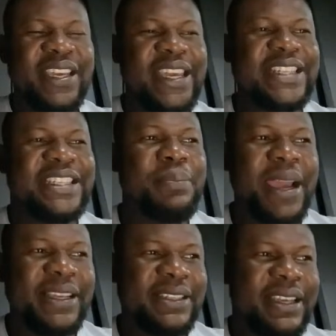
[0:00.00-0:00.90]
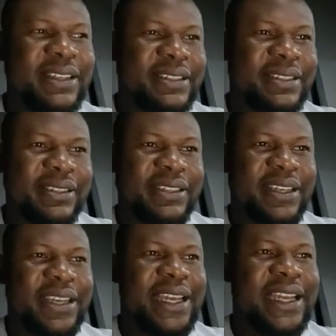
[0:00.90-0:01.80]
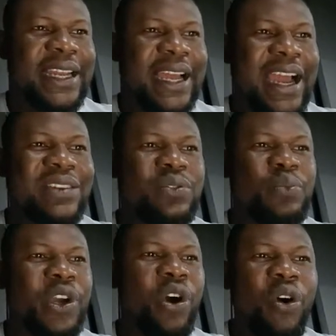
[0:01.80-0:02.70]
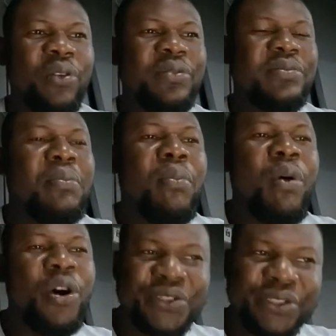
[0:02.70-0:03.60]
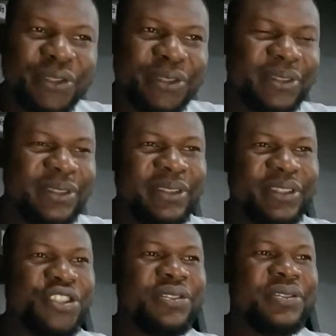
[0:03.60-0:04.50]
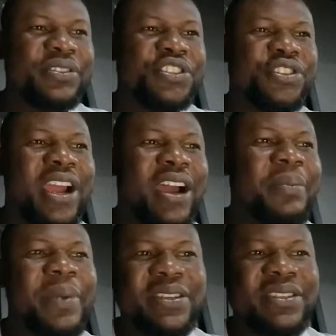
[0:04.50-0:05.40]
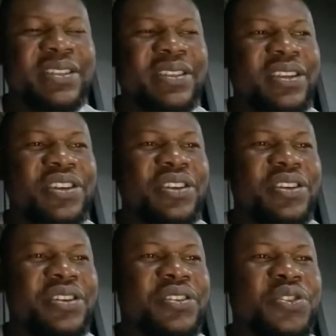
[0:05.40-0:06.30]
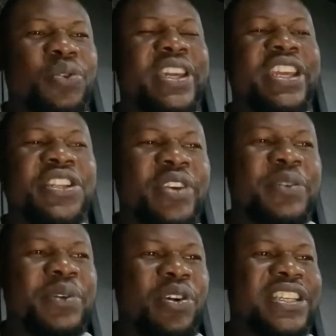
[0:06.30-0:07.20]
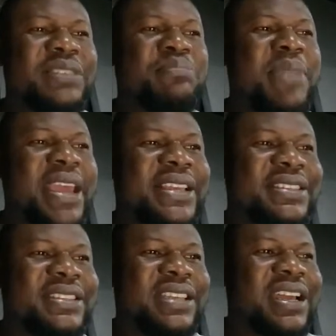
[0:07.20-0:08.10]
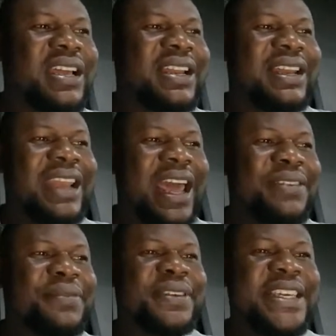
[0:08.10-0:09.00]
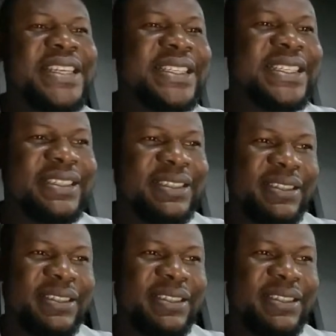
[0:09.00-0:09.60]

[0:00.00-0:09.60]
It's a mindset, and we all must try our best to key into it because it makes life easy.